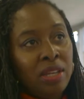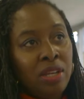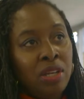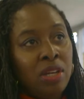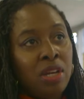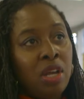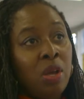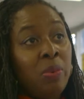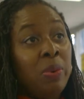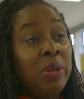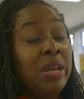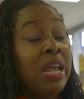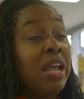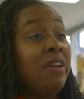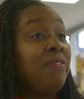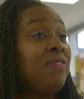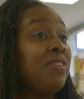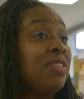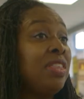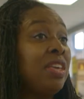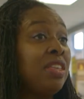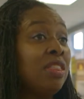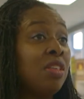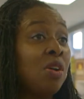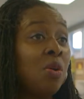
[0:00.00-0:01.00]
you know, in
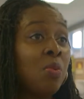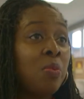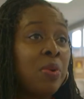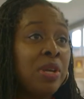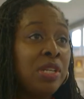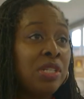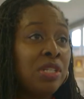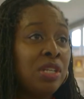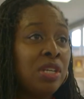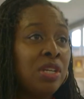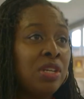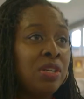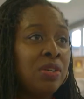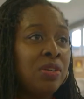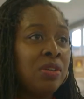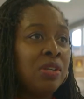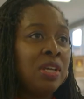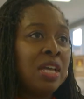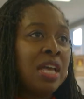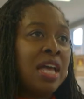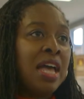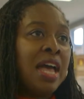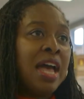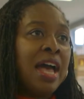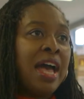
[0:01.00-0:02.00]
everything that we do.
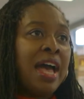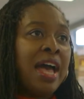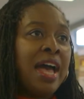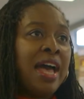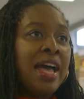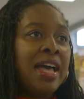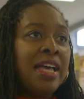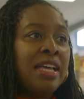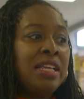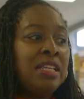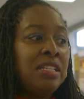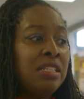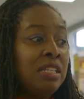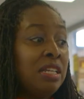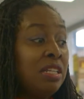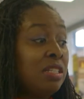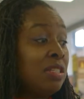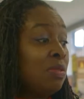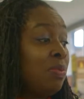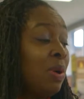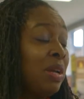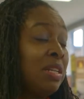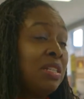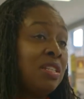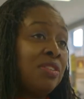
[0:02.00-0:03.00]
And
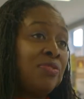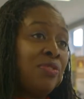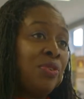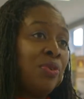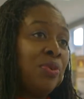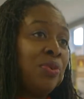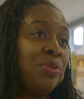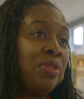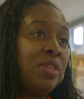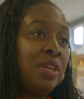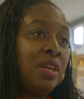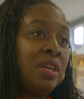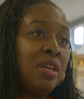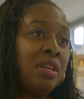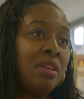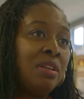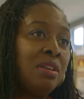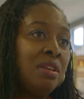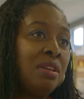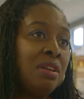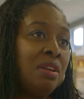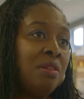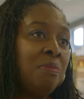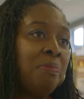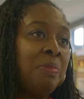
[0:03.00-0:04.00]
it's wonderful that,
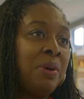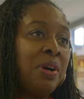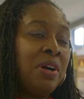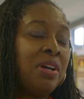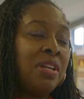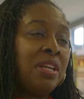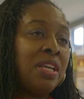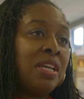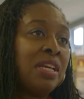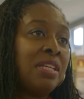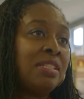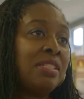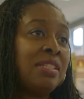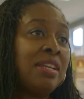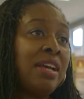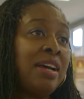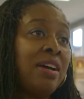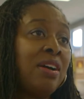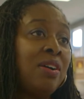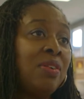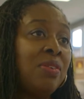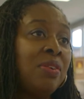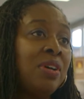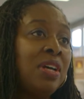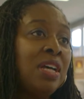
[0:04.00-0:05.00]
you know, Barnet has
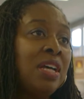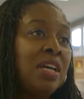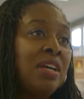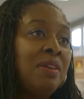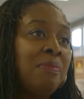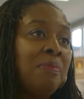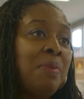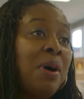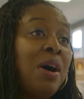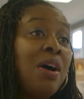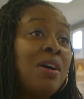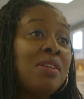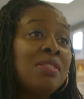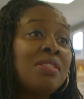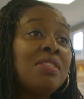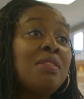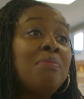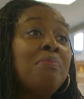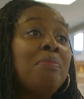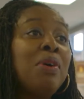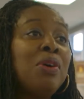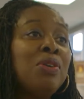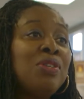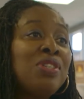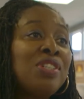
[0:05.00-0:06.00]
now passed a
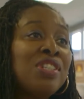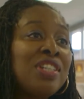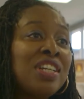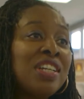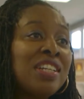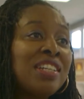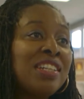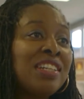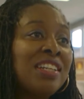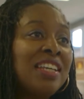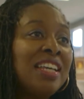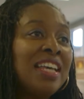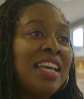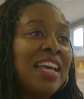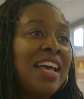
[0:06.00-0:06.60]
motion,